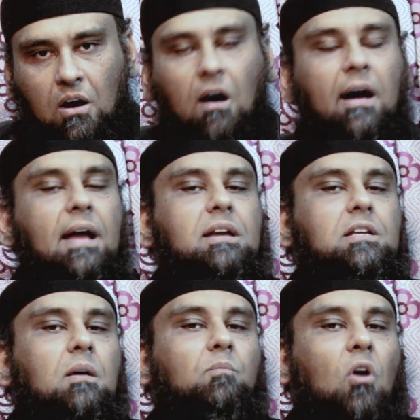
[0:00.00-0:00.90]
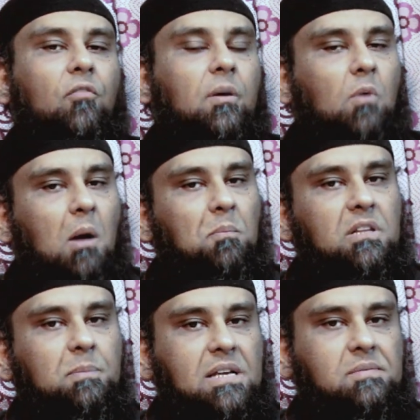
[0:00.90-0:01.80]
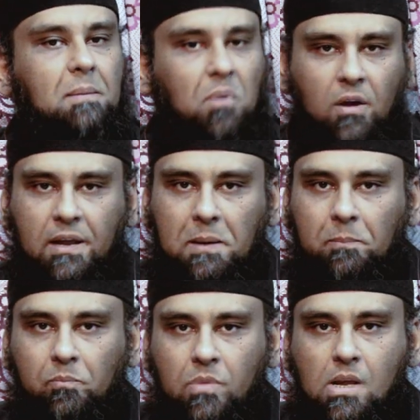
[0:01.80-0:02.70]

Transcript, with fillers: and Prophet Muhammad, peace be upon him.